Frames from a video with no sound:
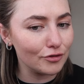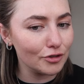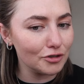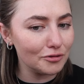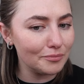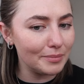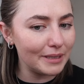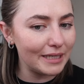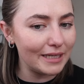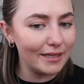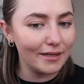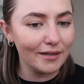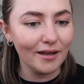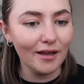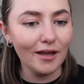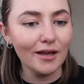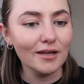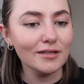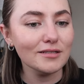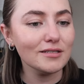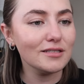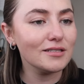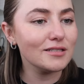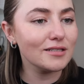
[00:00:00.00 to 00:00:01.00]
ruby
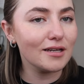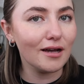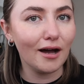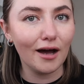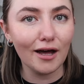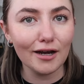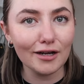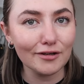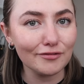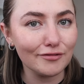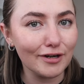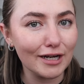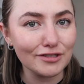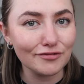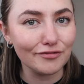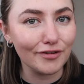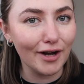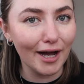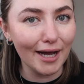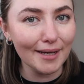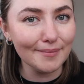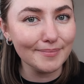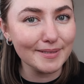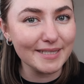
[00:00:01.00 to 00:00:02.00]
scarlet red
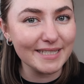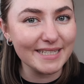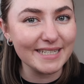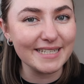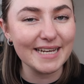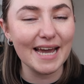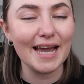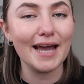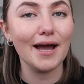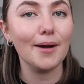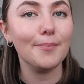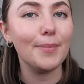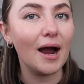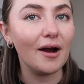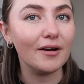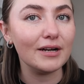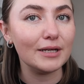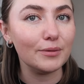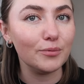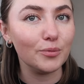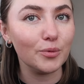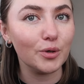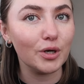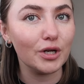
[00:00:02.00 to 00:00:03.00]
vibes today.
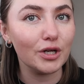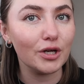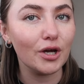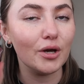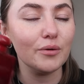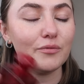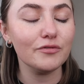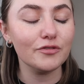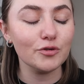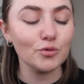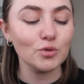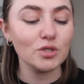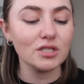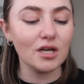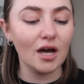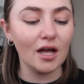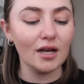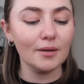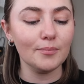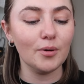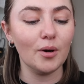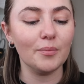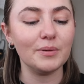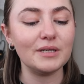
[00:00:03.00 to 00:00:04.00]
Apparently we're gonna go for
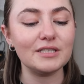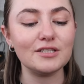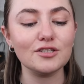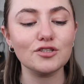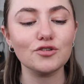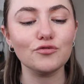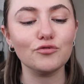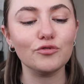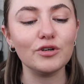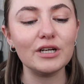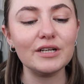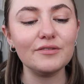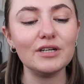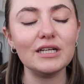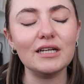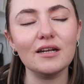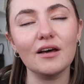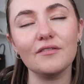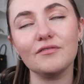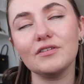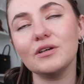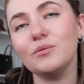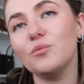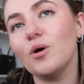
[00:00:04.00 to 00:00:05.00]
Scarlet Poppy, so it's a really really
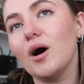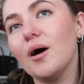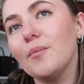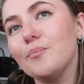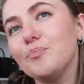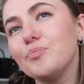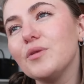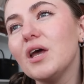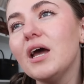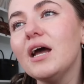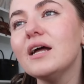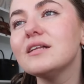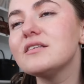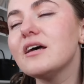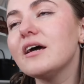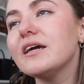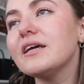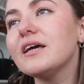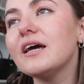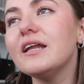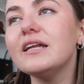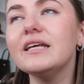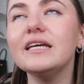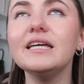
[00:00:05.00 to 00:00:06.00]
lovely one. It's
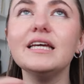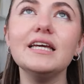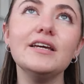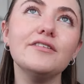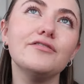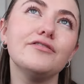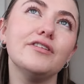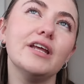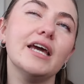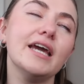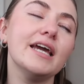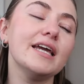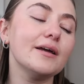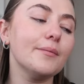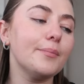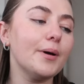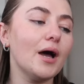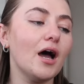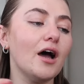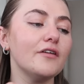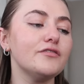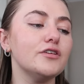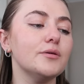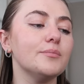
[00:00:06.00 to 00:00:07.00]
like an evening
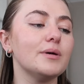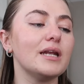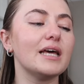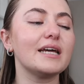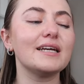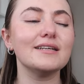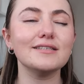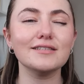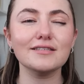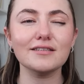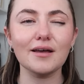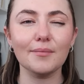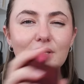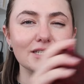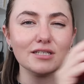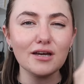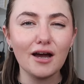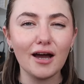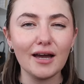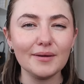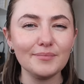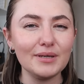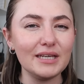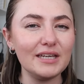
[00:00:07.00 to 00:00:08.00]
perfume, but like a
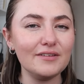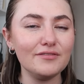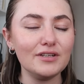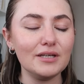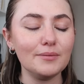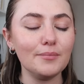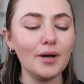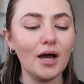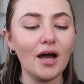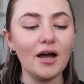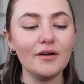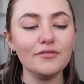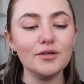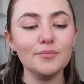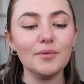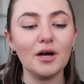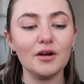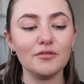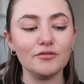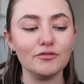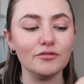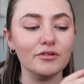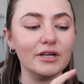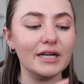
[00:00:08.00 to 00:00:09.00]
summertime evening perfume. I
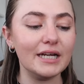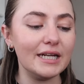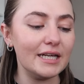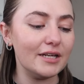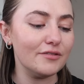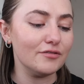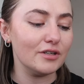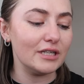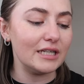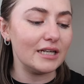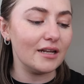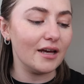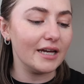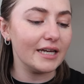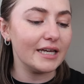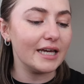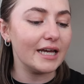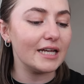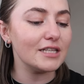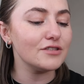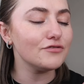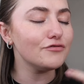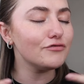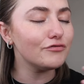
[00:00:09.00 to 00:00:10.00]
really really like
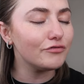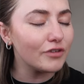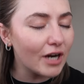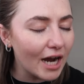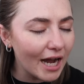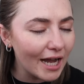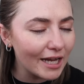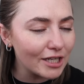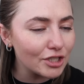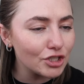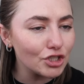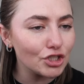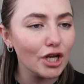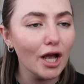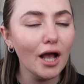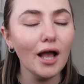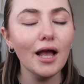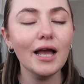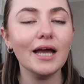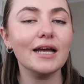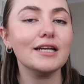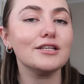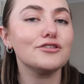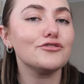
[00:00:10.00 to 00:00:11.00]
it. It's fresh,
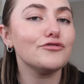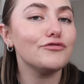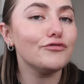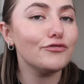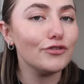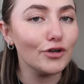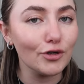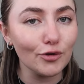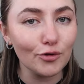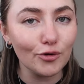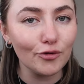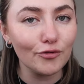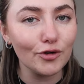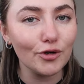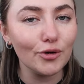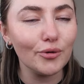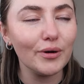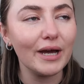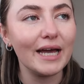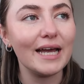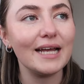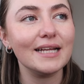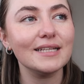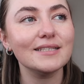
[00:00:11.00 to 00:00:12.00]
it's
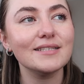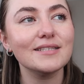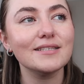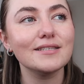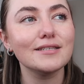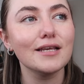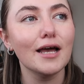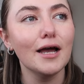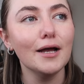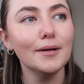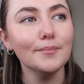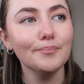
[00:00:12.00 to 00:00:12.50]
floral, it's